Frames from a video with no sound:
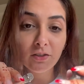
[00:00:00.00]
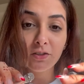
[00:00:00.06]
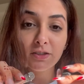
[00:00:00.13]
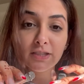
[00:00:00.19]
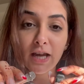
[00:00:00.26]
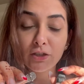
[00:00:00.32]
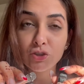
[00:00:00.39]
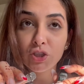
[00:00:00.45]
it's
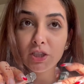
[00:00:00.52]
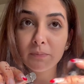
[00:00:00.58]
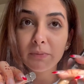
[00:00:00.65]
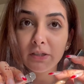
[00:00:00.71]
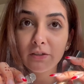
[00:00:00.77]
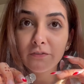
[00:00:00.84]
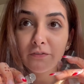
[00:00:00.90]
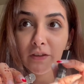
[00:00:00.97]
actually
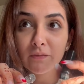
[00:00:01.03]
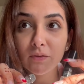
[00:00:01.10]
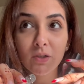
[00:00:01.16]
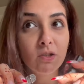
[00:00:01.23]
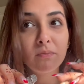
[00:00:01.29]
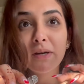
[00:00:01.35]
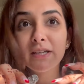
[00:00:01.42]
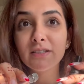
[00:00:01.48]
been a favorite
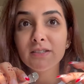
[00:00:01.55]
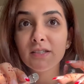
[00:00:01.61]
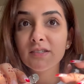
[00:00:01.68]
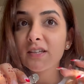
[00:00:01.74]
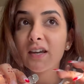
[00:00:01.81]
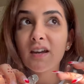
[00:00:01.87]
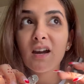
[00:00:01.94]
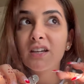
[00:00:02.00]
of mine since
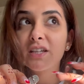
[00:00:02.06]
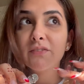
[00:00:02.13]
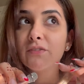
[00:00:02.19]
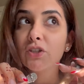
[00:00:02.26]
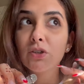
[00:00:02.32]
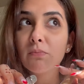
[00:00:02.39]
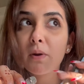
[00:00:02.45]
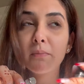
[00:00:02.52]
I can't even
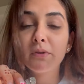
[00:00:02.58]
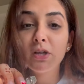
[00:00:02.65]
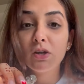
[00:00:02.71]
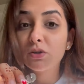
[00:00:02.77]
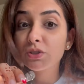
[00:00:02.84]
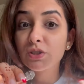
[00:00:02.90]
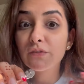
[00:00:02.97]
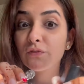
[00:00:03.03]
remember now
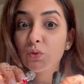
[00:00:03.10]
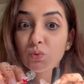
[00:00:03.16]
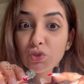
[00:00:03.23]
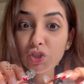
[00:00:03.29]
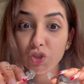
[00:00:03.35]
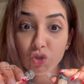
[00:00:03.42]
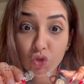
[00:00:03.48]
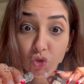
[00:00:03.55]
because I've used
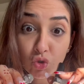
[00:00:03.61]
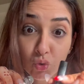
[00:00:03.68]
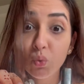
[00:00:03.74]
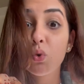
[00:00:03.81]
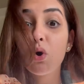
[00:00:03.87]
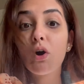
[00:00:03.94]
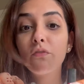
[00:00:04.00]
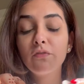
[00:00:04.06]
it
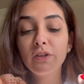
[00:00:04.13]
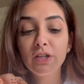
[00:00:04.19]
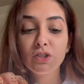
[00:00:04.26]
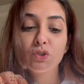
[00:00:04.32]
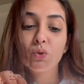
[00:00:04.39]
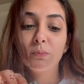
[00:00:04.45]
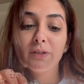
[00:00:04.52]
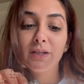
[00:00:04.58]
so often and
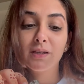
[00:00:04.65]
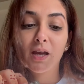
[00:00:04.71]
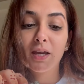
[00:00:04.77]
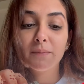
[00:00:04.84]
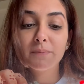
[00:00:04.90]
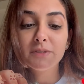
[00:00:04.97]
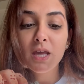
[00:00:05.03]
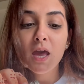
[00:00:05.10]
so many
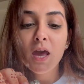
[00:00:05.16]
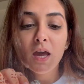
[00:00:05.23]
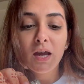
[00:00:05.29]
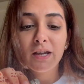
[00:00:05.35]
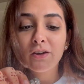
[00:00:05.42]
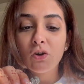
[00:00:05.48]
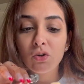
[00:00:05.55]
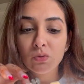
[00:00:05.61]
times,
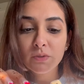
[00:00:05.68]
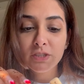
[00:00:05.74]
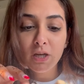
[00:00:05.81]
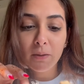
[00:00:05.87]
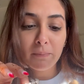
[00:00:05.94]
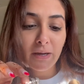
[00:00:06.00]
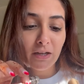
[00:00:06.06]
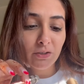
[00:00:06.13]
and I always
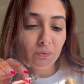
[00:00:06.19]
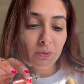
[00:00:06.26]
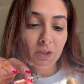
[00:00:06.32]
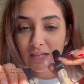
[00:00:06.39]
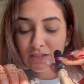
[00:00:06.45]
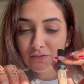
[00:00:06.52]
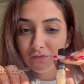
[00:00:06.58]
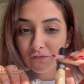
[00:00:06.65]
come back to it. It
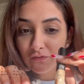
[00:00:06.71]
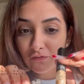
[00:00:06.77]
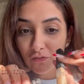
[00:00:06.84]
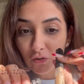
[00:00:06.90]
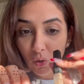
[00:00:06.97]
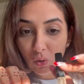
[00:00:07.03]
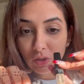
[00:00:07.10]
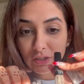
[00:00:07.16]
has a
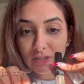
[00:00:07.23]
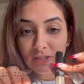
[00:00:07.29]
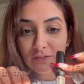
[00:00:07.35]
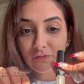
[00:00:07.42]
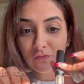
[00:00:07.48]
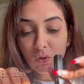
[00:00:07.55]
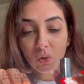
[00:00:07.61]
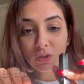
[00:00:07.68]

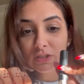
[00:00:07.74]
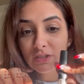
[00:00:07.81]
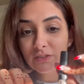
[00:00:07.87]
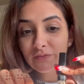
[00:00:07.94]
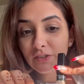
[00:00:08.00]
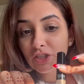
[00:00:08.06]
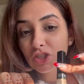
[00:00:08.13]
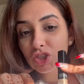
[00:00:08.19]
flawless
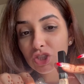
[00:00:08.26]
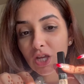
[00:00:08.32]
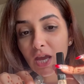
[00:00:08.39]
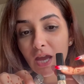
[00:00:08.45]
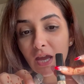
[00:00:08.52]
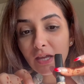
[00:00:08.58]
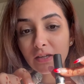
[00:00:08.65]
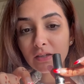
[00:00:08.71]
finish,
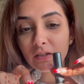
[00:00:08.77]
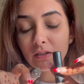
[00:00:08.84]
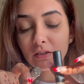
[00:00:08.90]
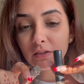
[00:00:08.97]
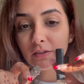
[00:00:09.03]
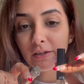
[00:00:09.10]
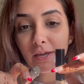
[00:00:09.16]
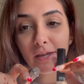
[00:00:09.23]
and
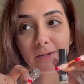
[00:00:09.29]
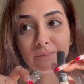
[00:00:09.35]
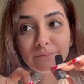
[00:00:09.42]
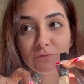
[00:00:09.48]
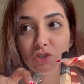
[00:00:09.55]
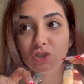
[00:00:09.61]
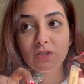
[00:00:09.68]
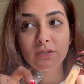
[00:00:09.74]
again
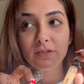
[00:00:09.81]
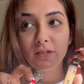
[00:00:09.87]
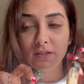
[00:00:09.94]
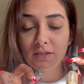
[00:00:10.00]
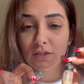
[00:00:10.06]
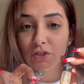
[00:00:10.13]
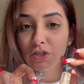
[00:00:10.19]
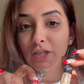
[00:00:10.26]
just
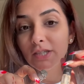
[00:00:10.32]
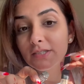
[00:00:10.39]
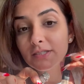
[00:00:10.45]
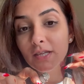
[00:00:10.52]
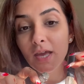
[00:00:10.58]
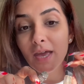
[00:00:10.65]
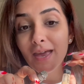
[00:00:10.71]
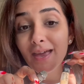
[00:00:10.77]
doesn't crease
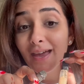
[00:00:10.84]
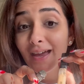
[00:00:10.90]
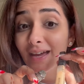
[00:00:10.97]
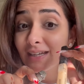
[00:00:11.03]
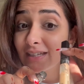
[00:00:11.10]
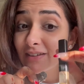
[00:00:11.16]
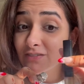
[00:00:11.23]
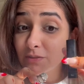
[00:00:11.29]

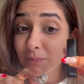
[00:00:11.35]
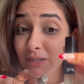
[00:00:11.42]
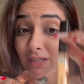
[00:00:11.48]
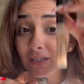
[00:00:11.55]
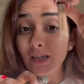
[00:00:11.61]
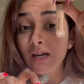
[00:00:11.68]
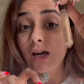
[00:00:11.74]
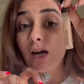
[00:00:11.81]
and gives
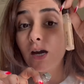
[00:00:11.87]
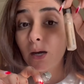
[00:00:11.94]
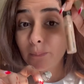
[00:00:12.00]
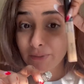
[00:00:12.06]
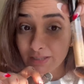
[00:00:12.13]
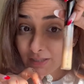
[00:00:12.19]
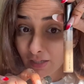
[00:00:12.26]
me amazing